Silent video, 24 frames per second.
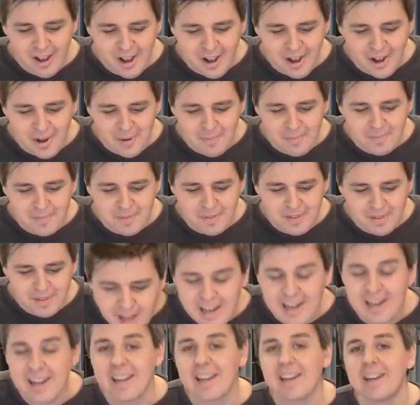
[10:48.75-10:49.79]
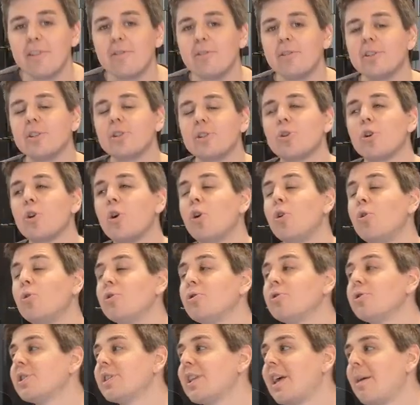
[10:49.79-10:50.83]
Um, and then there is
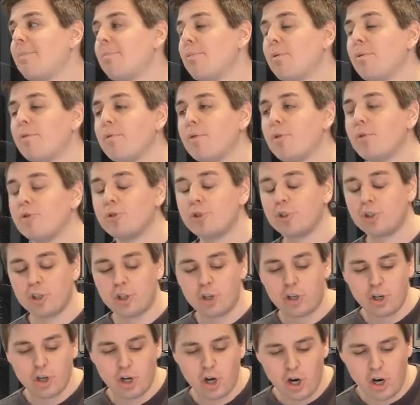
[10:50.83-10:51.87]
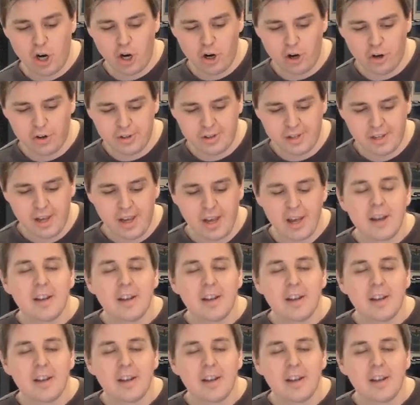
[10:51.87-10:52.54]
Coder's Lab Reverse Cart.